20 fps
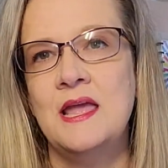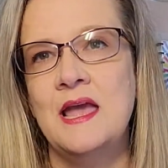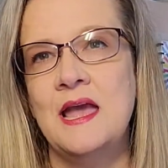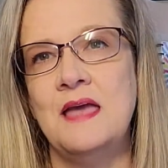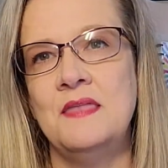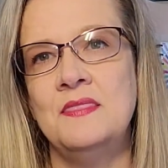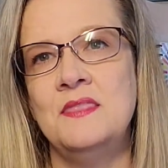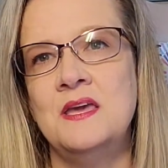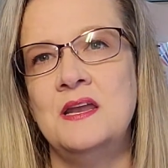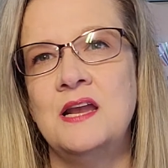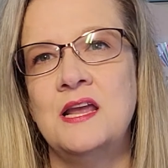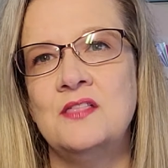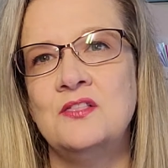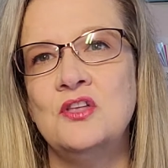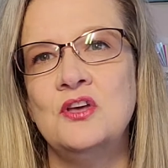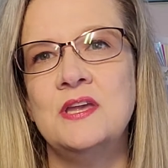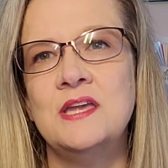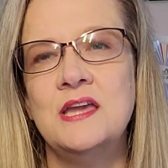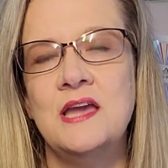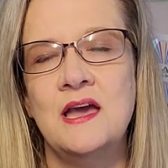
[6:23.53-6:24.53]
And then I
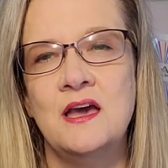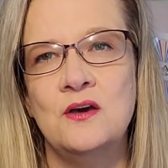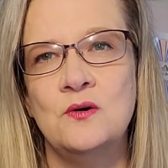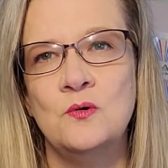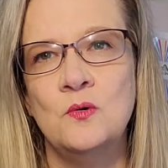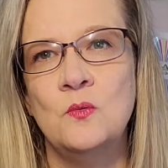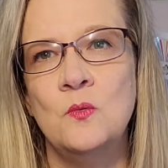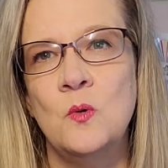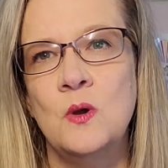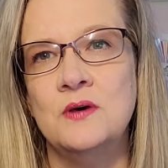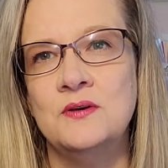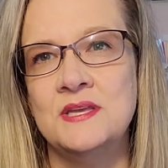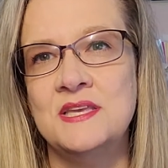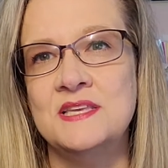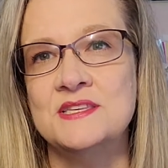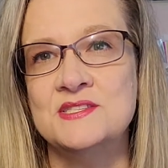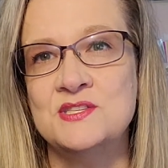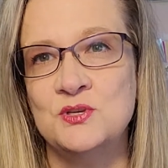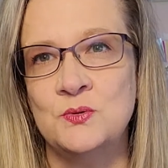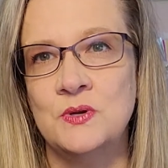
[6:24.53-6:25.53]
look at how well
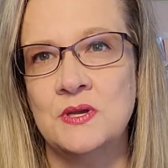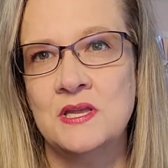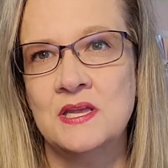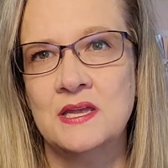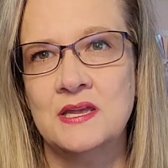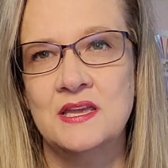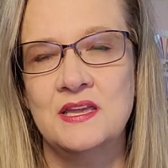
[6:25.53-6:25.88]
he's doing.